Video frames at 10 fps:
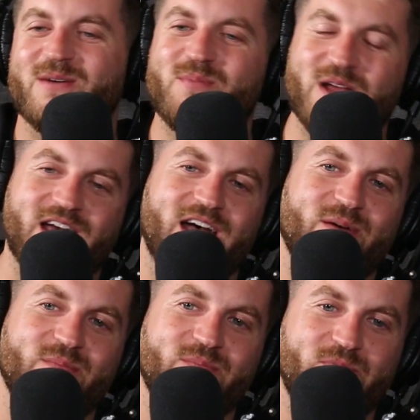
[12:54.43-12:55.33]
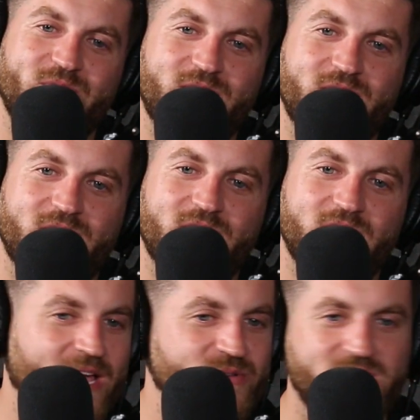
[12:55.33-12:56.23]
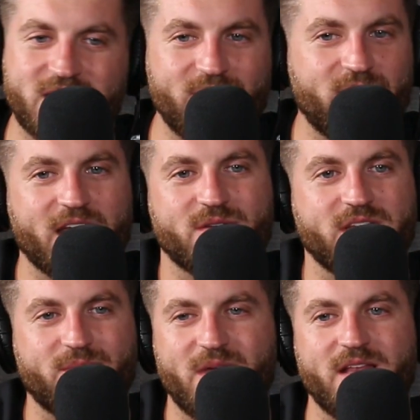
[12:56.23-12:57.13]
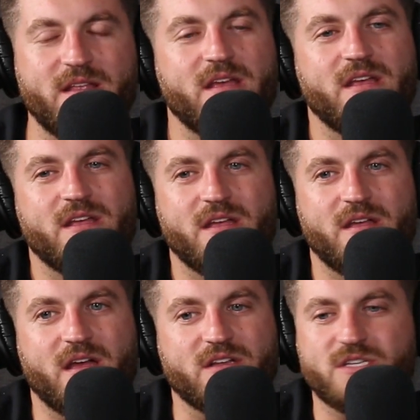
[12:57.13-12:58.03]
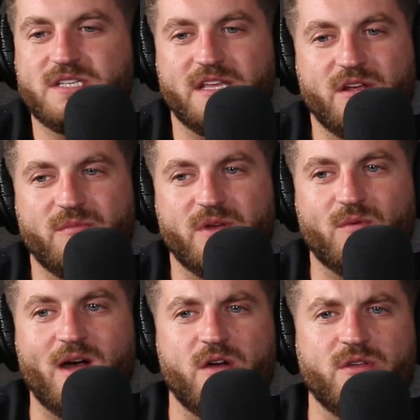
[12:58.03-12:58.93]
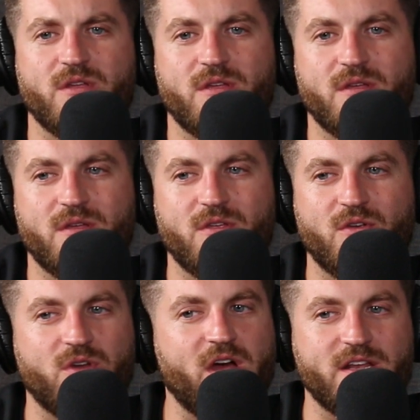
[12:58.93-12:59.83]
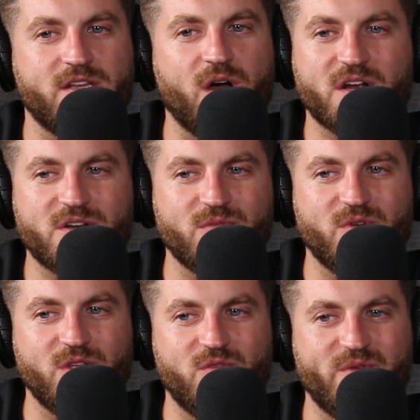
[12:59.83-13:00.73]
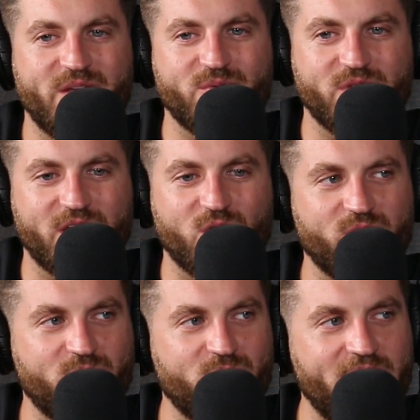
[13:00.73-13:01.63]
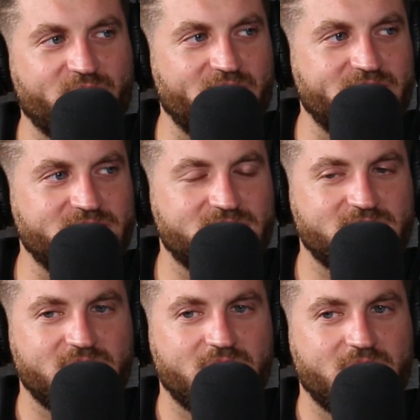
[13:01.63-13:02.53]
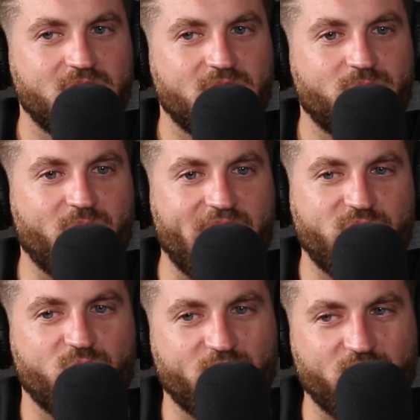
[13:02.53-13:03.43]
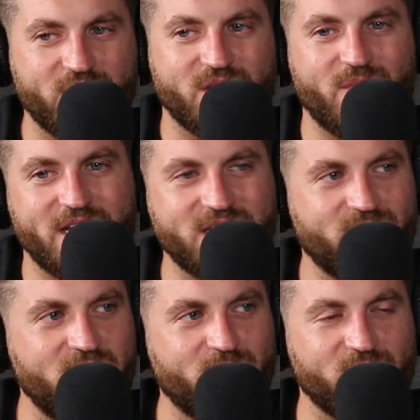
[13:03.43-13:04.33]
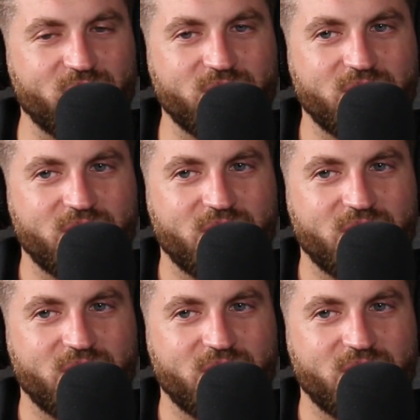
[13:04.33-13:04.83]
But that was the same thing. I was like, man, I was just sitting there. I'm like, wow, you're not a doctor, but you've been able to get over your migraines by knowing all these amazing people.